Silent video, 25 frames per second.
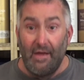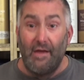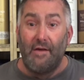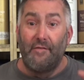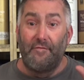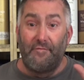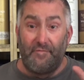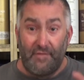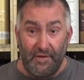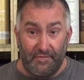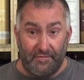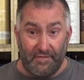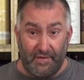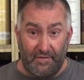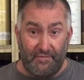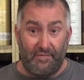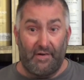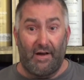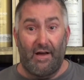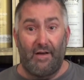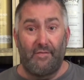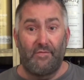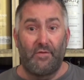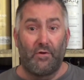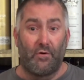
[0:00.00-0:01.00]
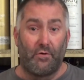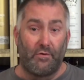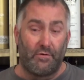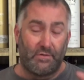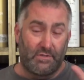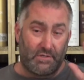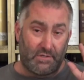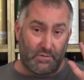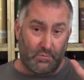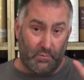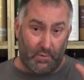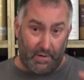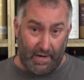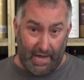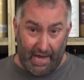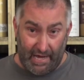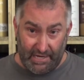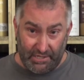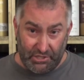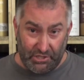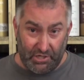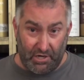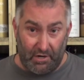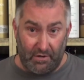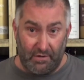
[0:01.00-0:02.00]
55 euros is what I
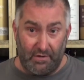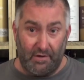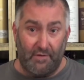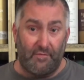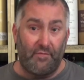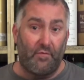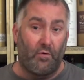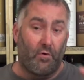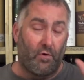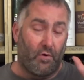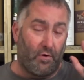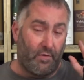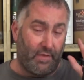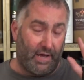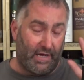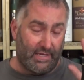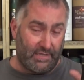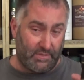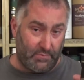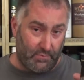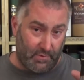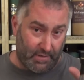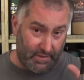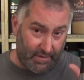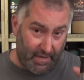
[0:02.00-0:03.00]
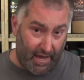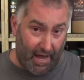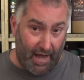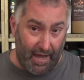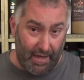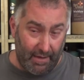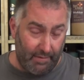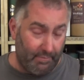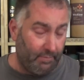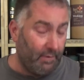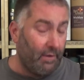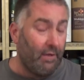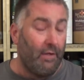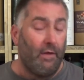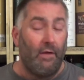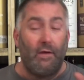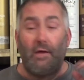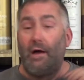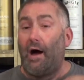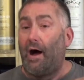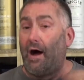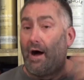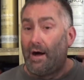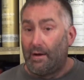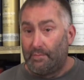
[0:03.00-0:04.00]
shared it for. That's what I
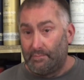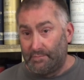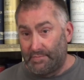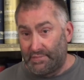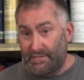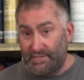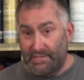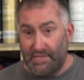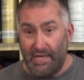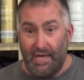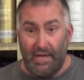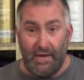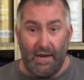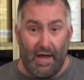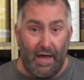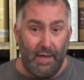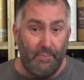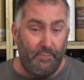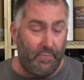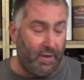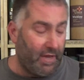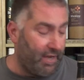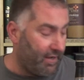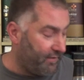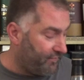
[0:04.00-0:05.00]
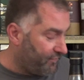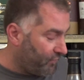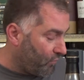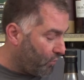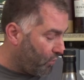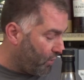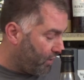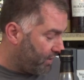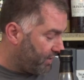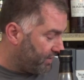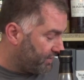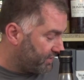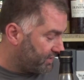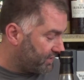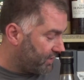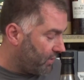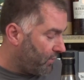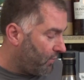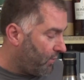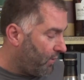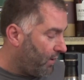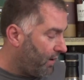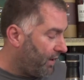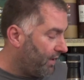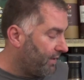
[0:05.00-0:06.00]
um, said I paid for it and so
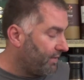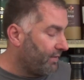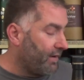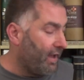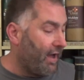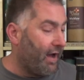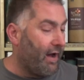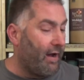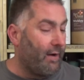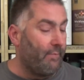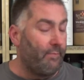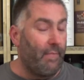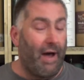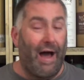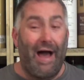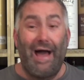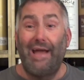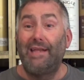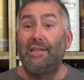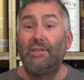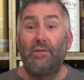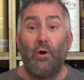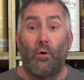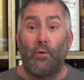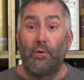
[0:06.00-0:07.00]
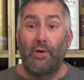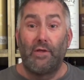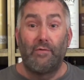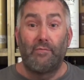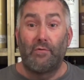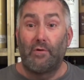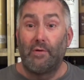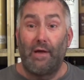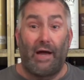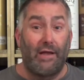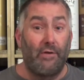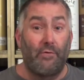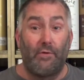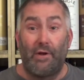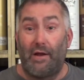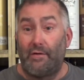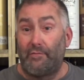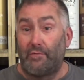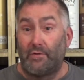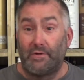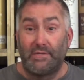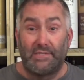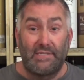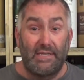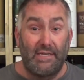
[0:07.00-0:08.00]
on. Um, I don't even I don't have a
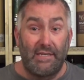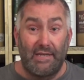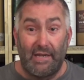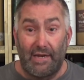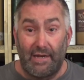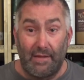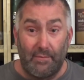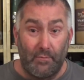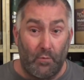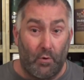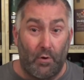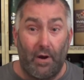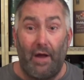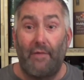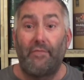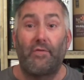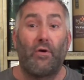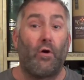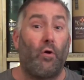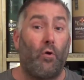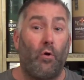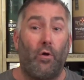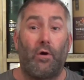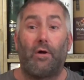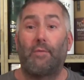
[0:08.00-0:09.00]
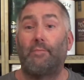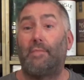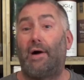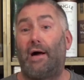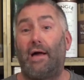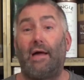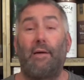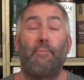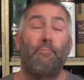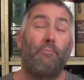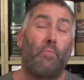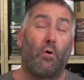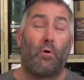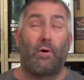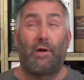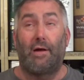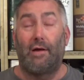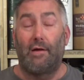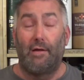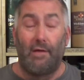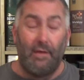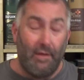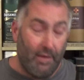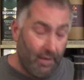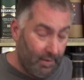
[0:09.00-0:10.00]
receipt anymore. I have to go look in my book
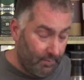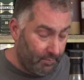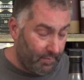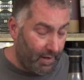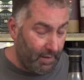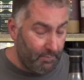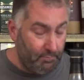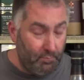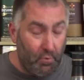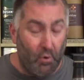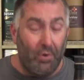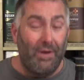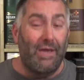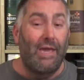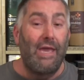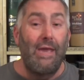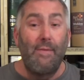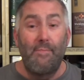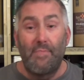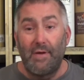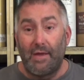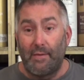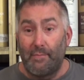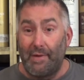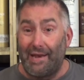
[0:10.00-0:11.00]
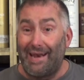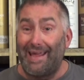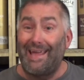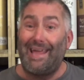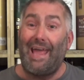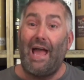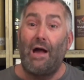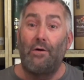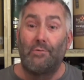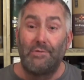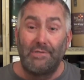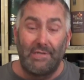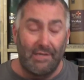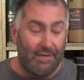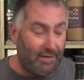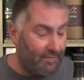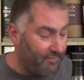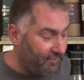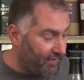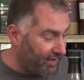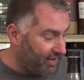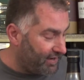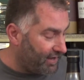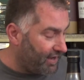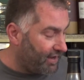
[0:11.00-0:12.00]
my bookkeeping, my accounting to
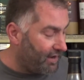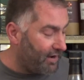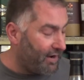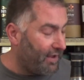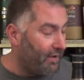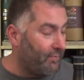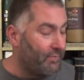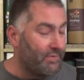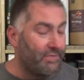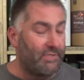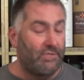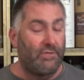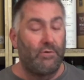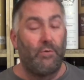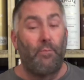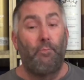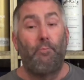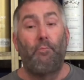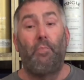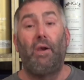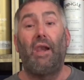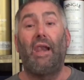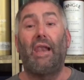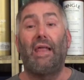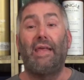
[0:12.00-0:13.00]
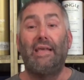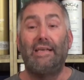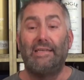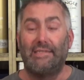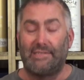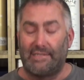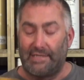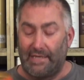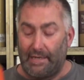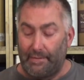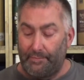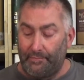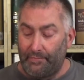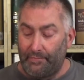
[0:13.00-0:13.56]
find out I was too lazy.